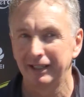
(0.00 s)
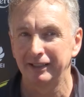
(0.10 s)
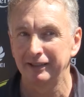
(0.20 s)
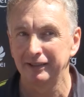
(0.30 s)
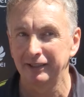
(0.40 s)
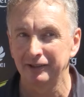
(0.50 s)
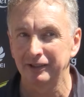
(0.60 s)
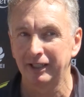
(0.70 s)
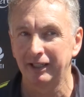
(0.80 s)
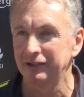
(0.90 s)
and a
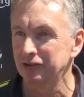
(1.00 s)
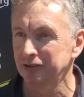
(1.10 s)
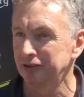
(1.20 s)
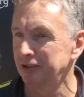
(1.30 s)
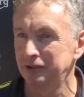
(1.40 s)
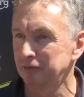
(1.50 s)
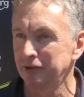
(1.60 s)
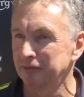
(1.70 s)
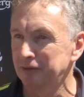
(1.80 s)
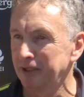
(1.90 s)
yellow card, so you don't
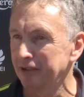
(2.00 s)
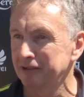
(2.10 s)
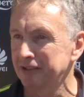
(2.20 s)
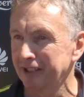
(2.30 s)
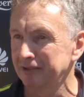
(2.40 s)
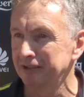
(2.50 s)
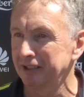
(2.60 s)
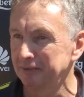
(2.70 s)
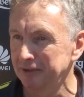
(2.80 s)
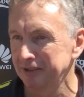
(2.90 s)
want them to make those tackles
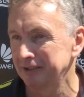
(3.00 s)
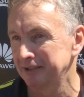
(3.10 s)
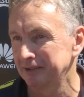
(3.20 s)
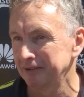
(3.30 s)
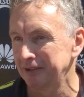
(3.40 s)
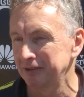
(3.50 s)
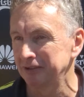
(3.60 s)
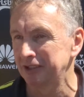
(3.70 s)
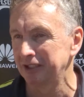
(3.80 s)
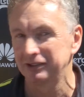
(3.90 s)
anymore, so you
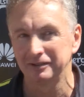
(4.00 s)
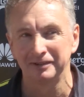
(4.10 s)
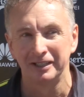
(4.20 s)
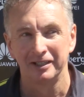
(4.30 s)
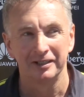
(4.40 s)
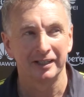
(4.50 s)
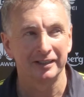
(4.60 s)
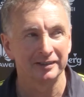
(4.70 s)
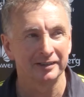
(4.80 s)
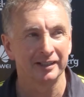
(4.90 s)
don't change it.
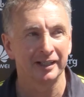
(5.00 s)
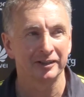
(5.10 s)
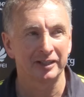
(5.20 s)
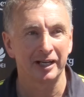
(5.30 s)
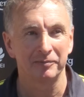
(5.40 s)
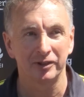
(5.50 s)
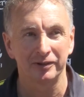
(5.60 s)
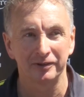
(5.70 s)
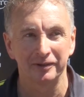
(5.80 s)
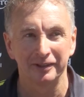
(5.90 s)
And our
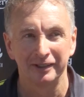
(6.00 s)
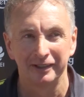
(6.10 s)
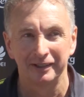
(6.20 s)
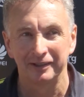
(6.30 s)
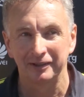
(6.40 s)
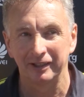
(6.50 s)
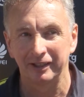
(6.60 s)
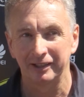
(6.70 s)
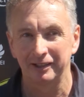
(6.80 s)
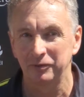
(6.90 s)
captain
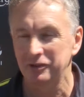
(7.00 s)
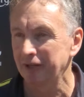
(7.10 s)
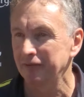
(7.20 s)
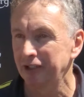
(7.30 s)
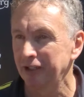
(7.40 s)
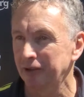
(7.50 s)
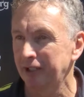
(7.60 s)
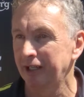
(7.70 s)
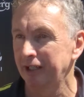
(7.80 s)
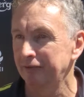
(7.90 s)
was given a yellow
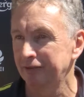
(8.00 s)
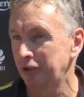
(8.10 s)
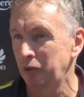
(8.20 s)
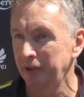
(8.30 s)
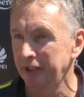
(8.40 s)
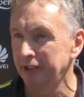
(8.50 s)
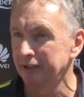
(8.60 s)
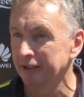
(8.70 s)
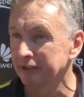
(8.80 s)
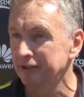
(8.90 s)
card for
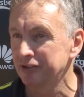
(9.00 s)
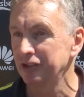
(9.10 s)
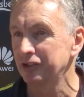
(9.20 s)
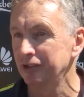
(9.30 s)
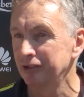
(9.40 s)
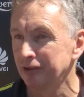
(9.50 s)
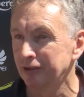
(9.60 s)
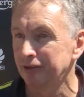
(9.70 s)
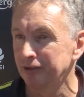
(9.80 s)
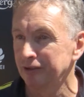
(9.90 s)
querying a decision
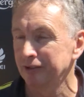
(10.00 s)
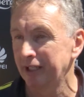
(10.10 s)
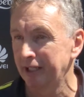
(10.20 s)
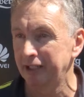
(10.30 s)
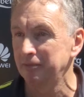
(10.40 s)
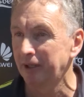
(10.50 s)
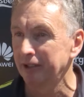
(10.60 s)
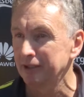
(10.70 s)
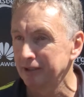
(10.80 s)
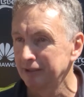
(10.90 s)
on a
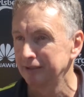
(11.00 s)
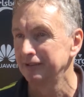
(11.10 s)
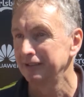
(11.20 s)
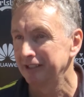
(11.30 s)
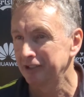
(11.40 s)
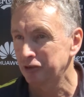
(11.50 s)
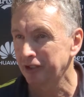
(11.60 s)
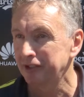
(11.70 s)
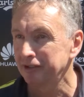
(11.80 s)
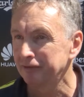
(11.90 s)
headbutt and
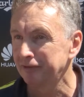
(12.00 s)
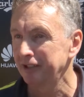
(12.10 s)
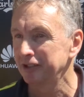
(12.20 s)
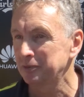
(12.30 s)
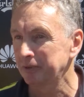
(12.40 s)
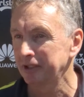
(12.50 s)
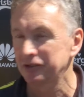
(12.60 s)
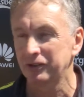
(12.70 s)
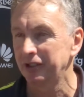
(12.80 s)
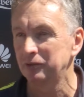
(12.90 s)
trying to defend these
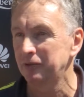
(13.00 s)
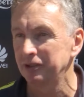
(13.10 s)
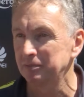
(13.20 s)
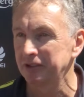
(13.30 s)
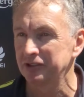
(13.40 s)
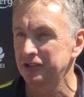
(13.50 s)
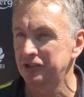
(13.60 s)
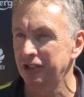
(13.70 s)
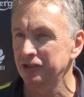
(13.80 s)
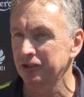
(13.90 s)
players, so I don't want the players to
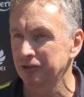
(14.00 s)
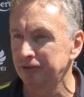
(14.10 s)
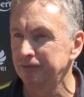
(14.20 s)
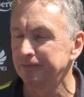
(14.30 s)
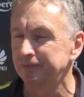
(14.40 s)
change at all.